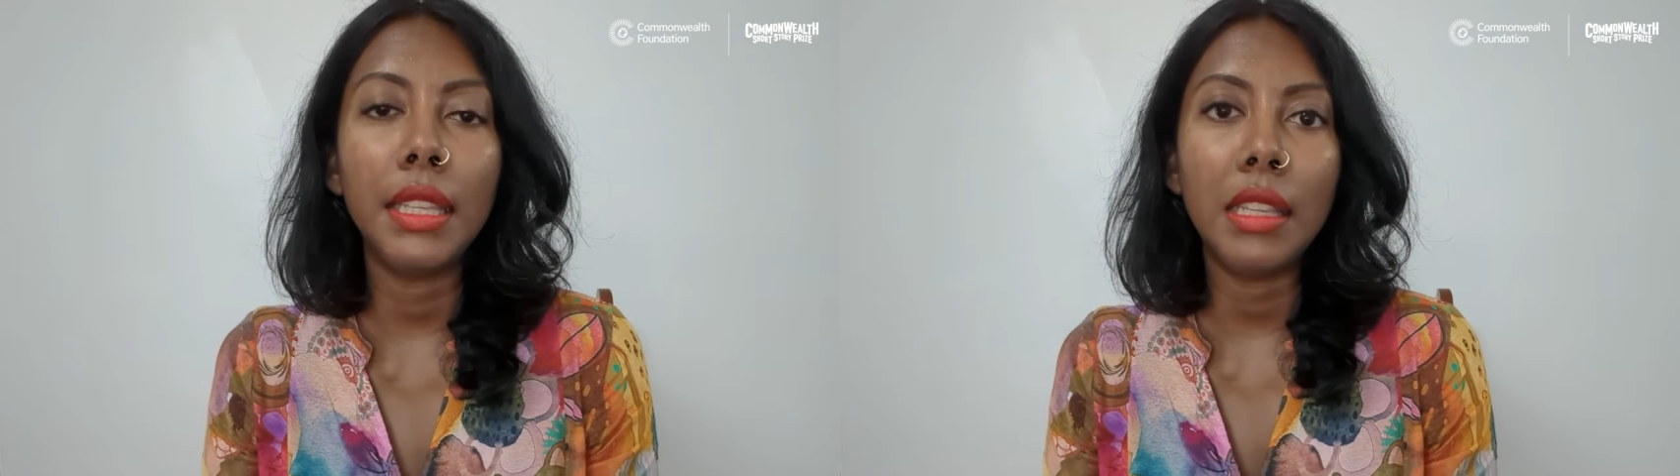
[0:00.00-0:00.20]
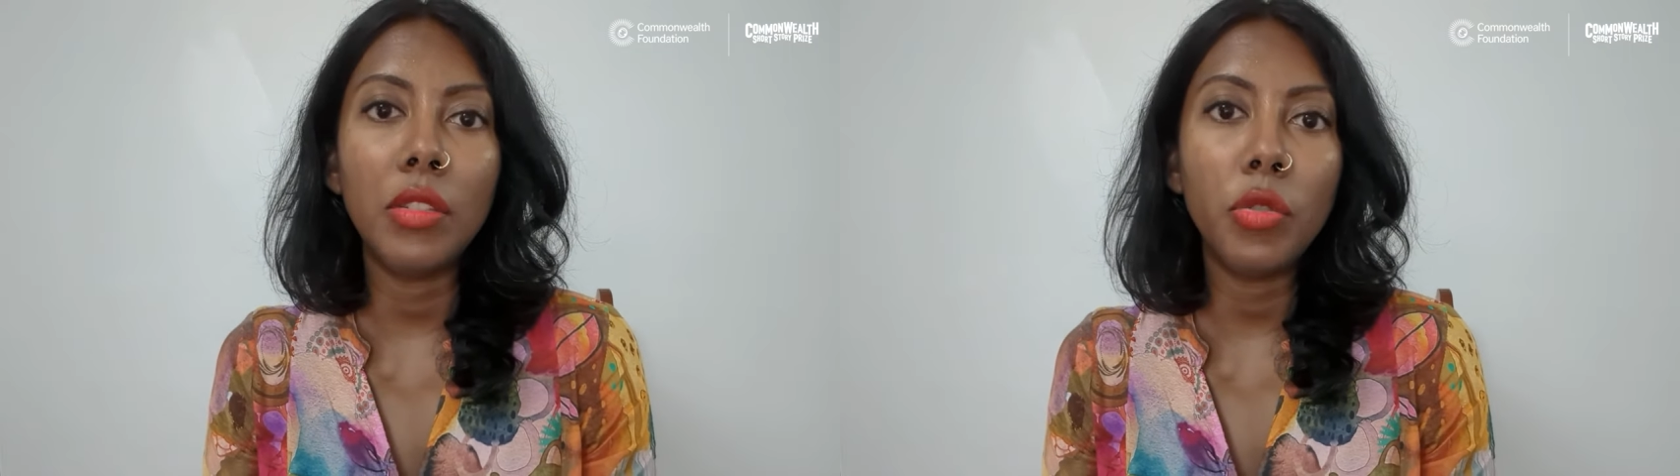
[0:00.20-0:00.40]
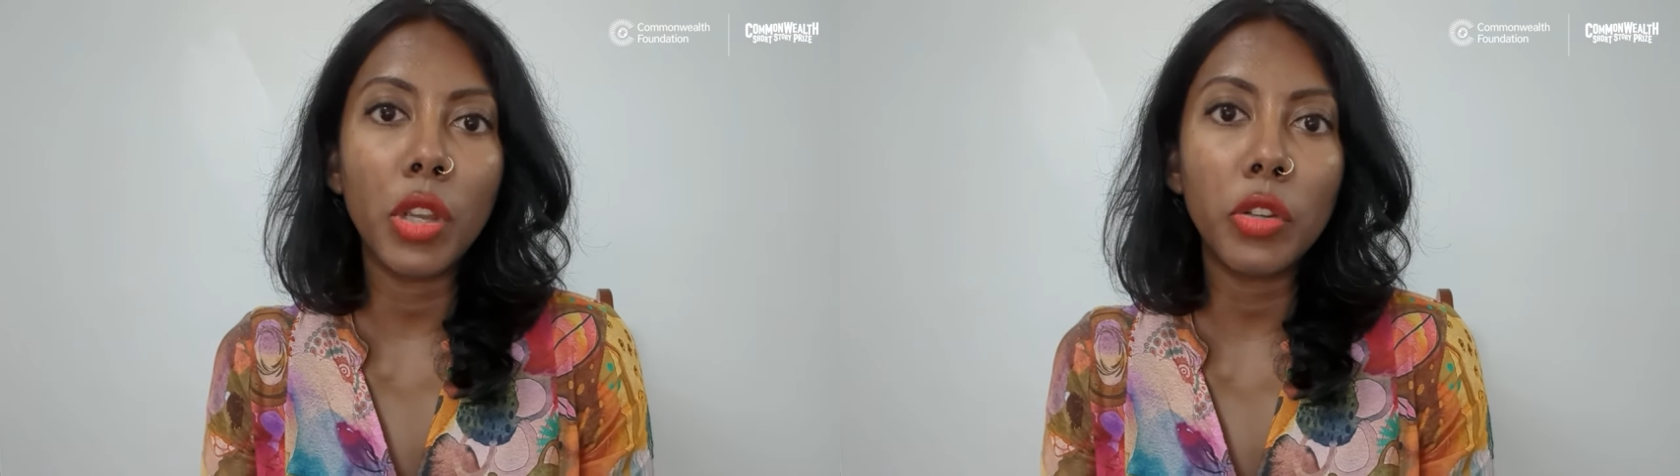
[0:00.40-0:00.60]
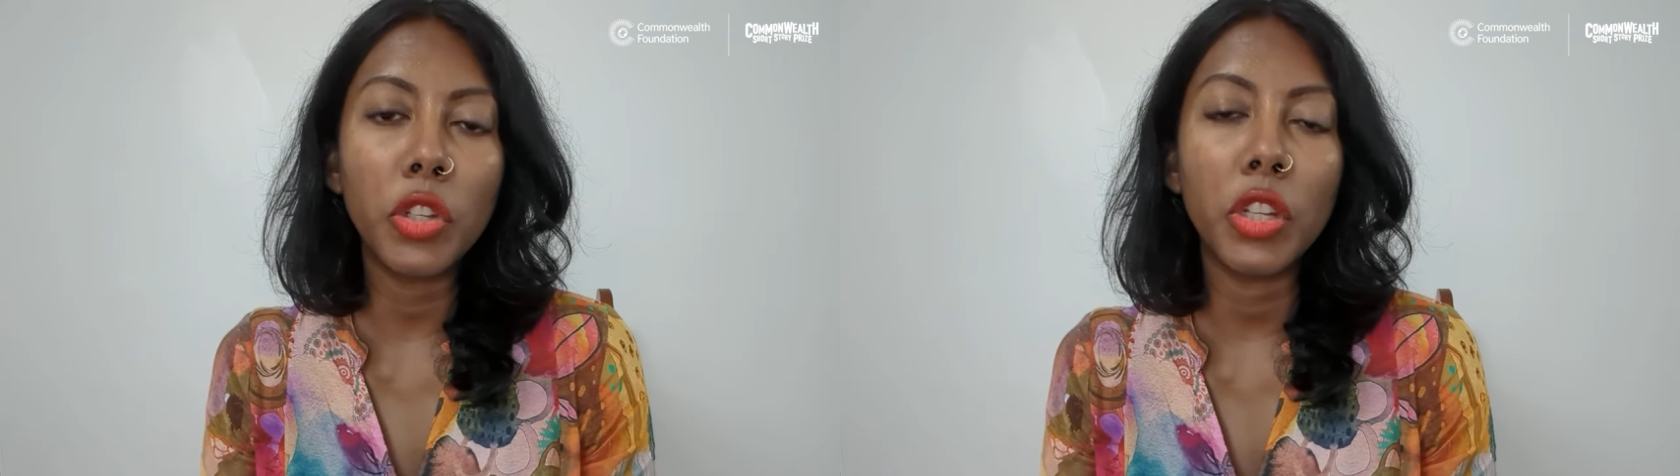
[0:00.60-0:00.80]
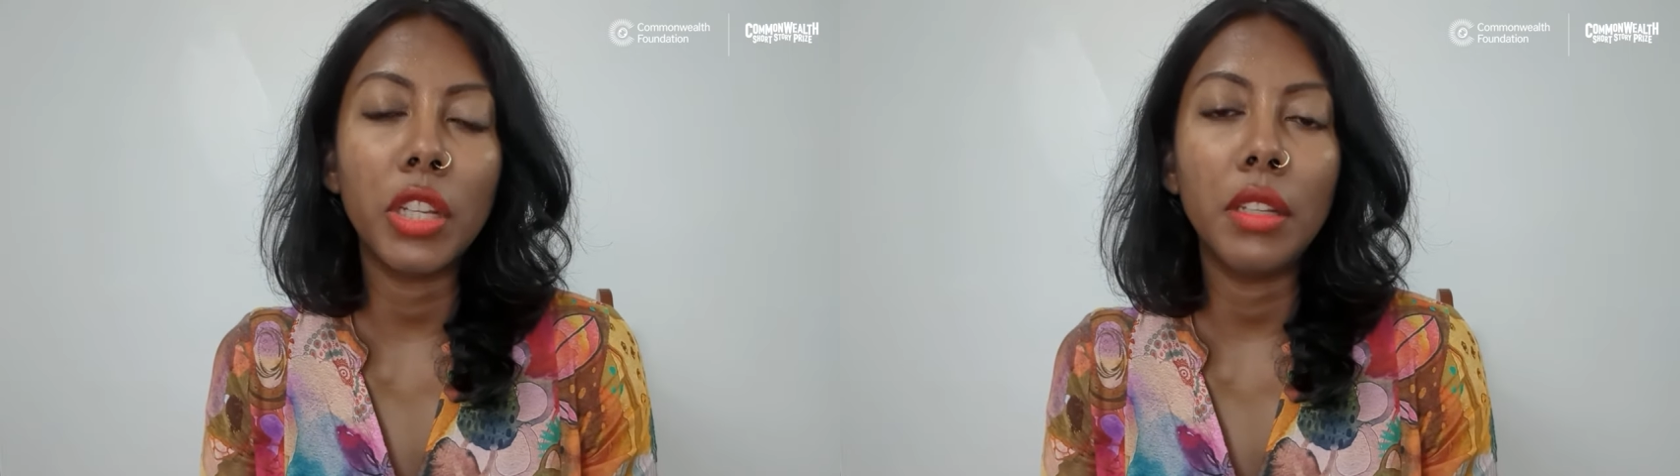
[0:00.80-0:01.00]
is
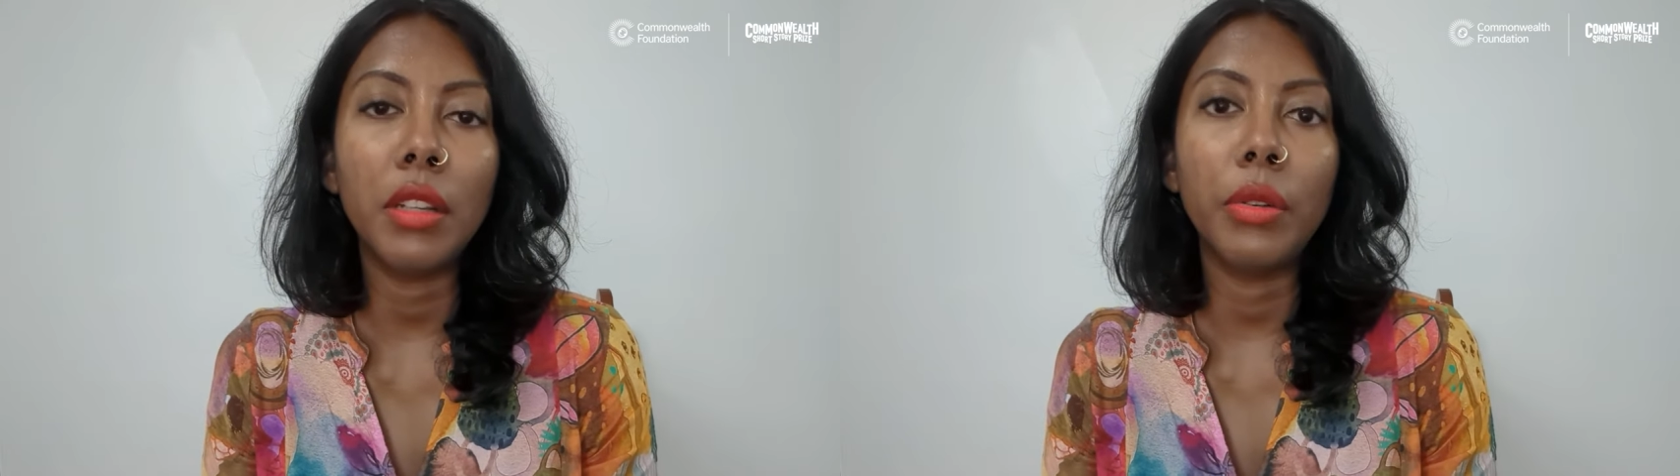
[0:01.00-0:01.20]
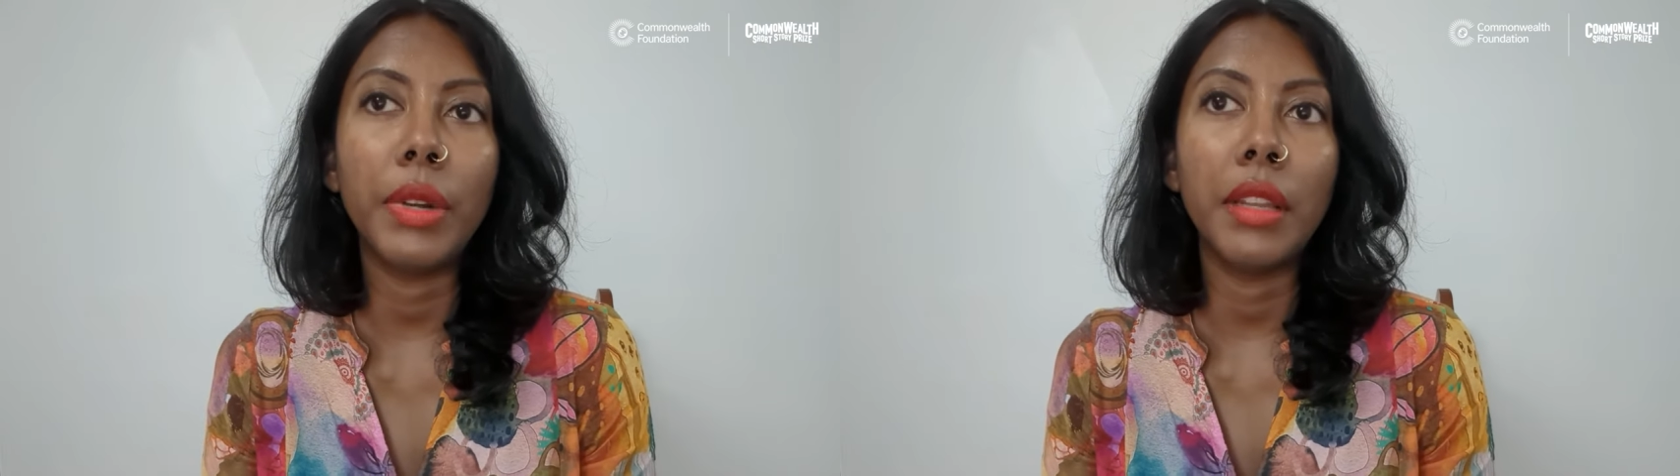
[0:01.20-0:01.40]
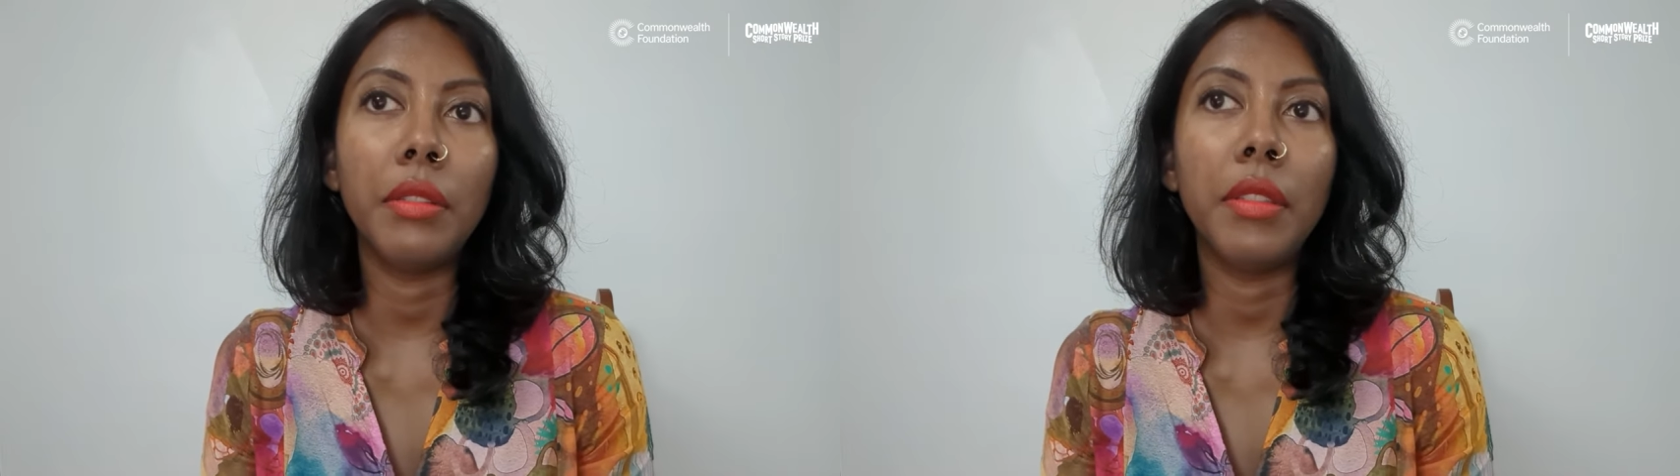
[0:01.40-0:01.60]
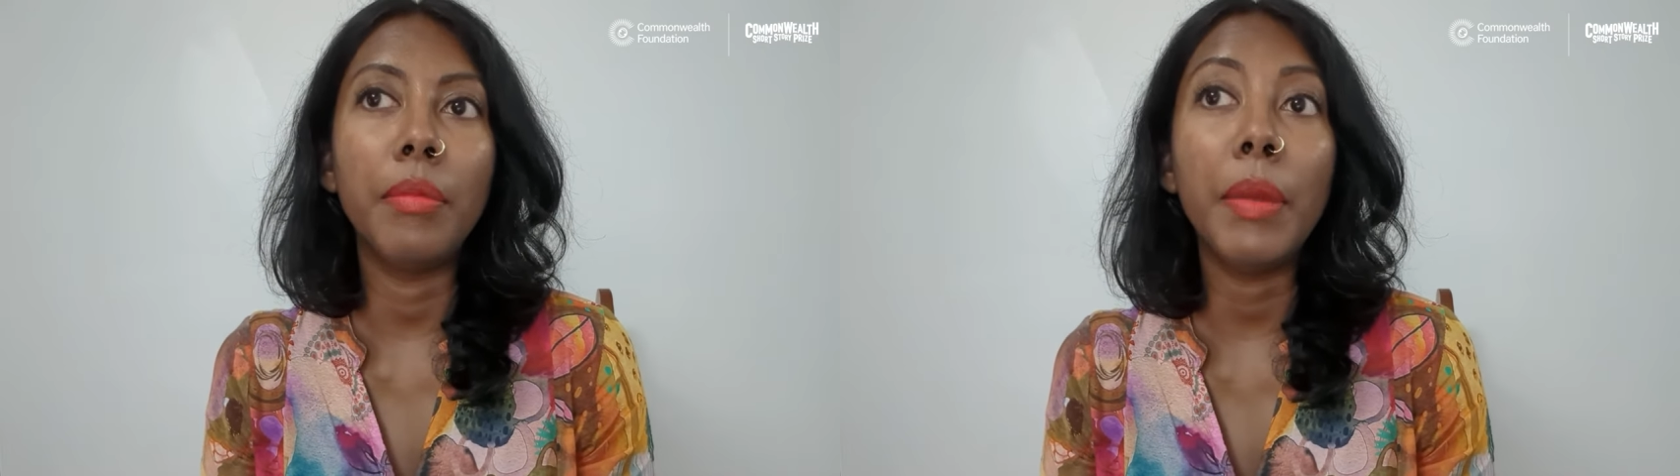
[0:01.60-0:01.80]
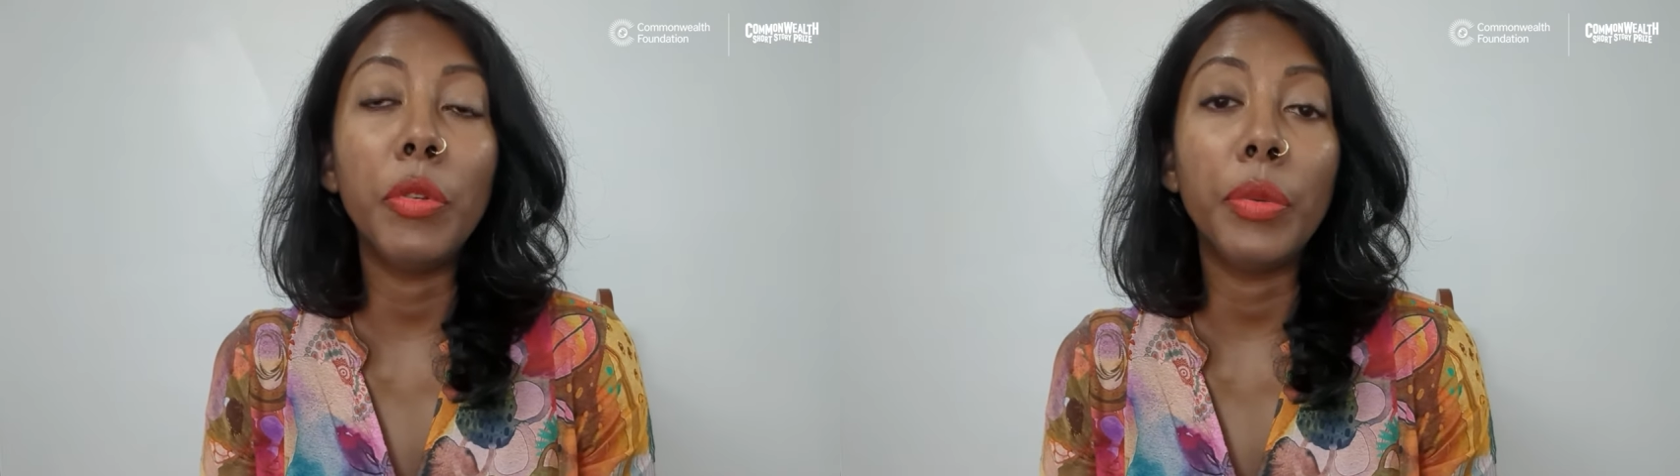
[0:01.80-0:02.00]
structured around the
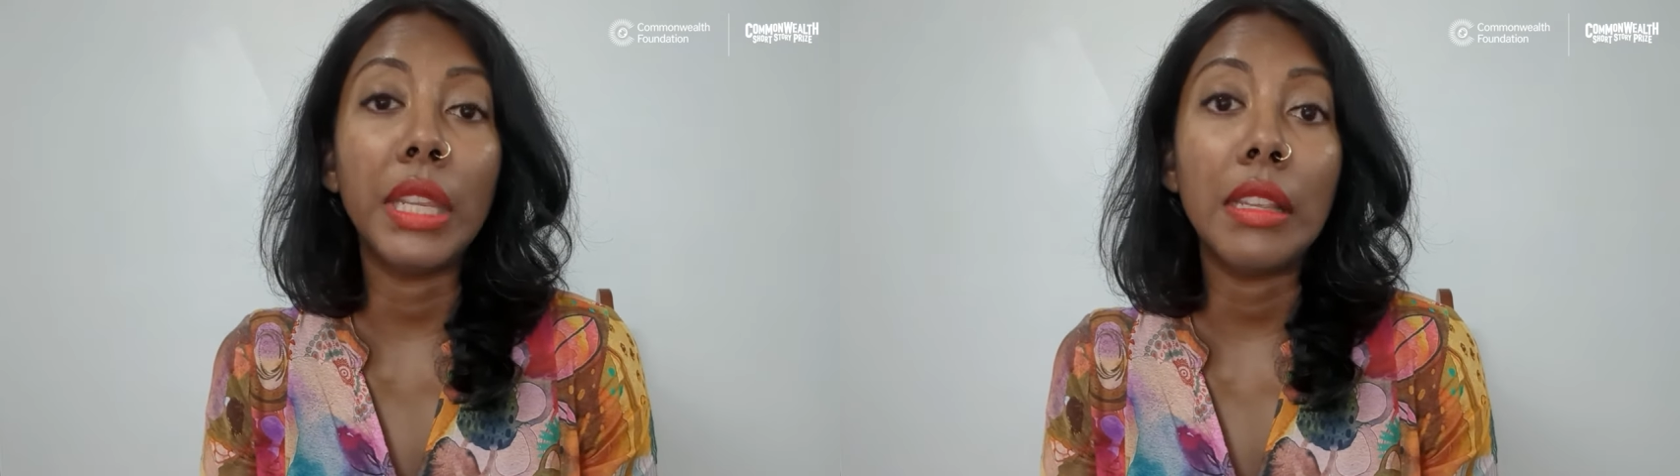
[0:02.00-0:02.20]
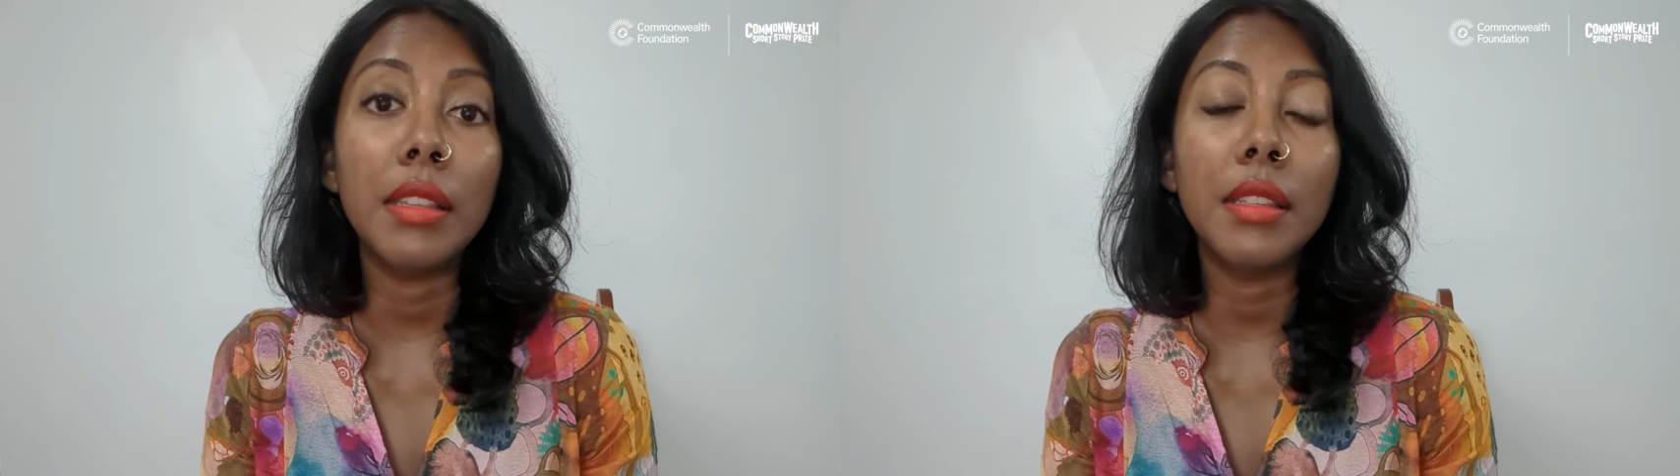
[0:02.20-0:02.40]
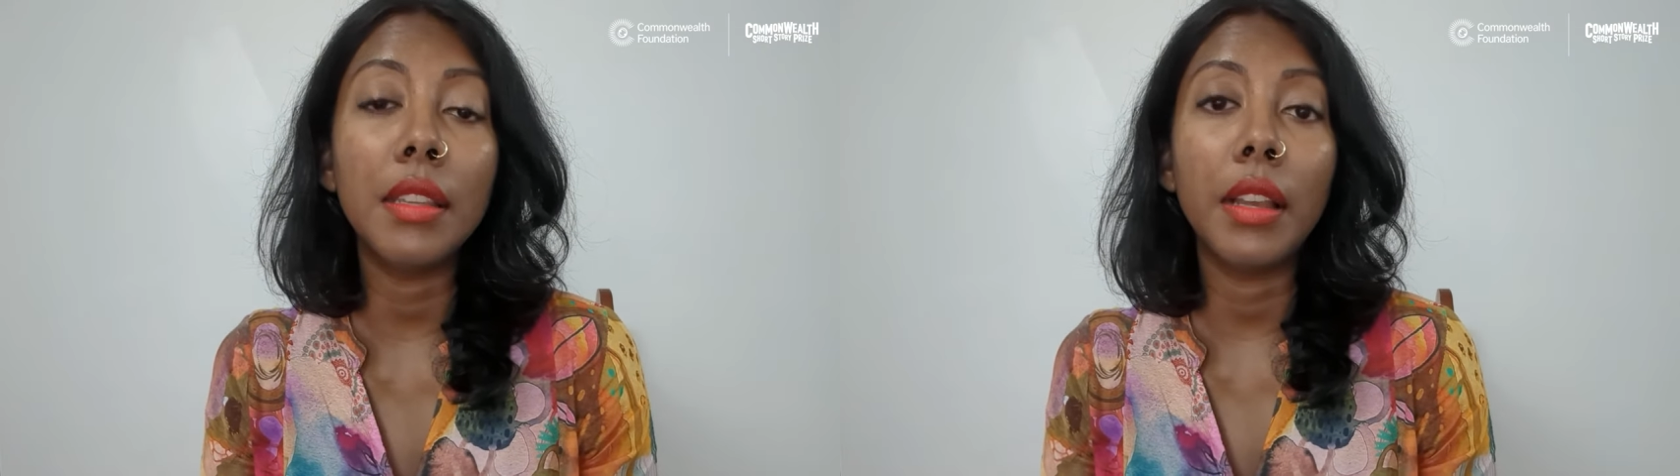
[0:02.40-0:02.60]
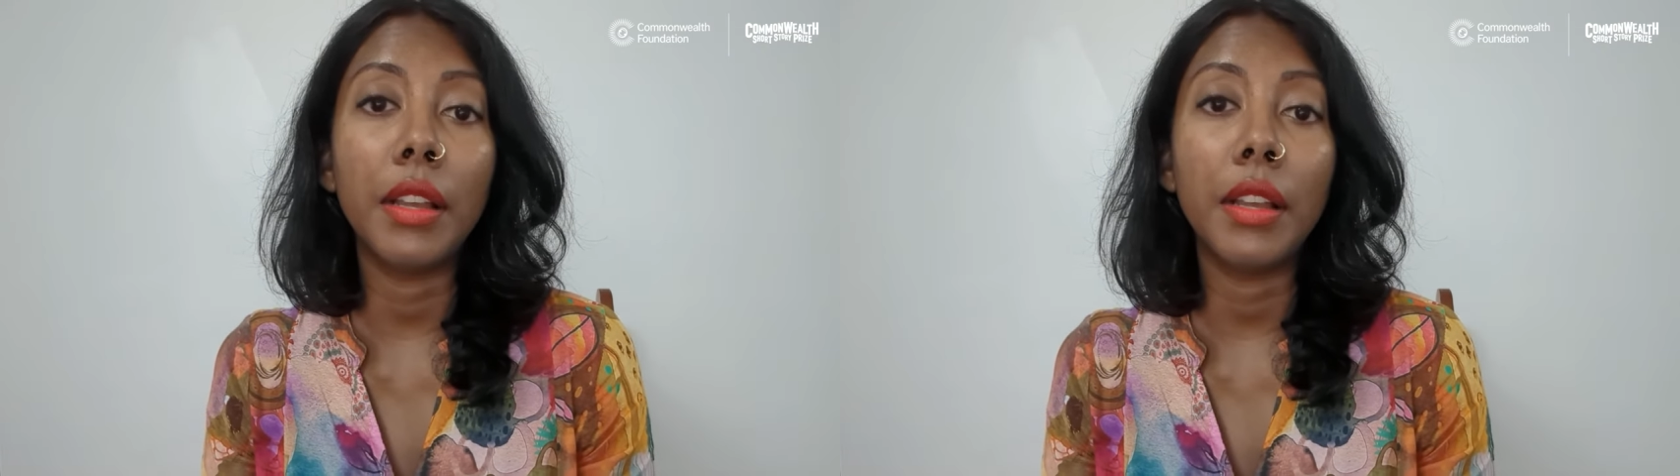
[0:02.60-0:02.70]
memories